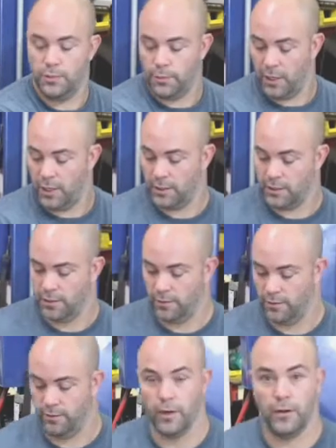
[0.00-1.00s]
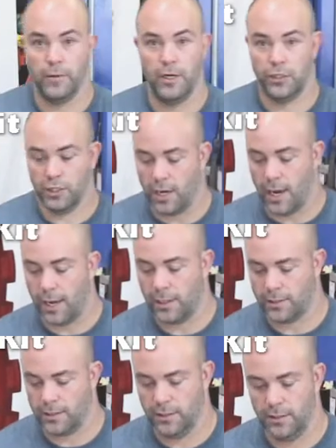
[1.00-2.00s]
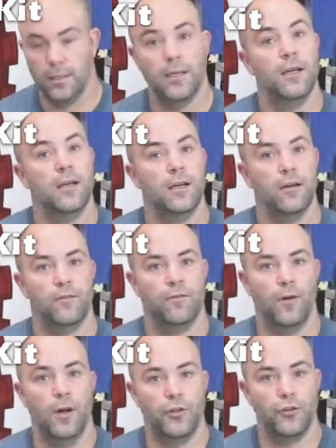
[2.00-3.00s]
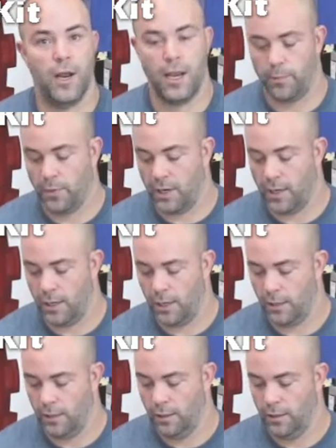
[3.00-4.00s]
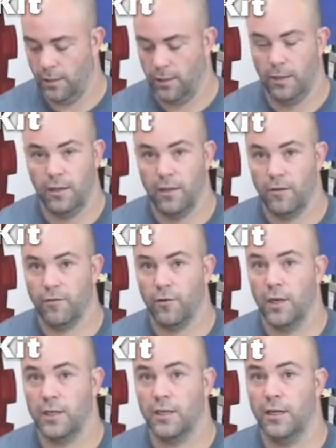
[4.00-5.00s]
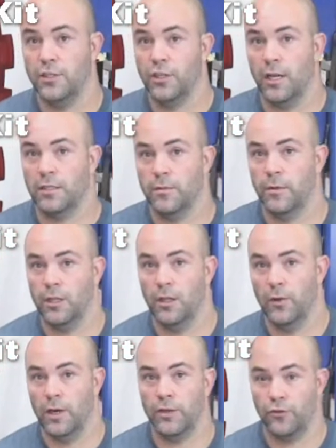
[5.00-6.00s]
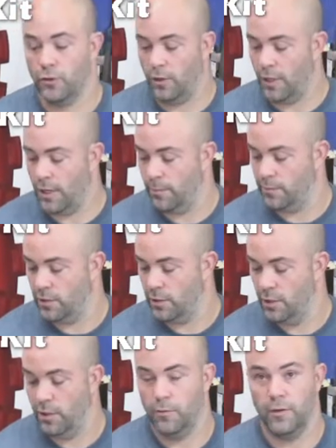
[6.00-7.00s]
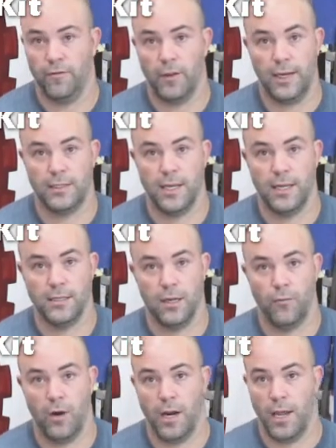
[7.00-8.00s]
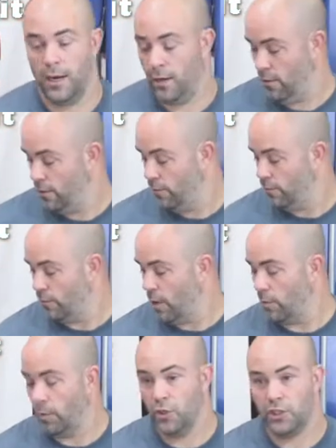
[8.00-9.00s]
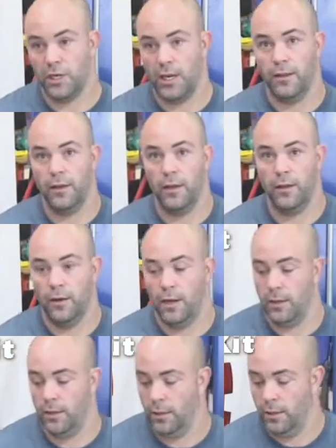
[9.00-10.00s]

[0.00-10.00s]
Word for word: springs, front and rear shocks, front track bar, front adjustable lower control arms with flex ends on one end, rubber bushing on the other end,